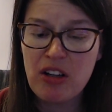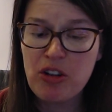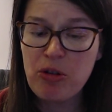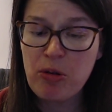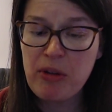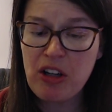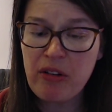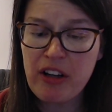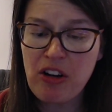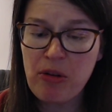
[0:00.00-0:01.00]
You will be
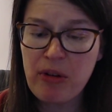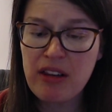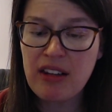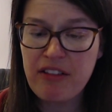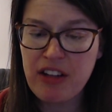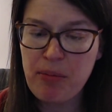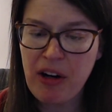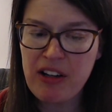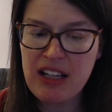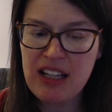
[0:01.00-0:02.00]
going home with lovely
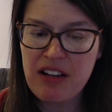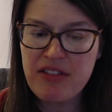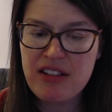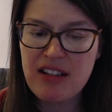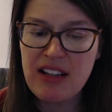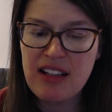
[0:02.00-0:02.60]
parting gifts.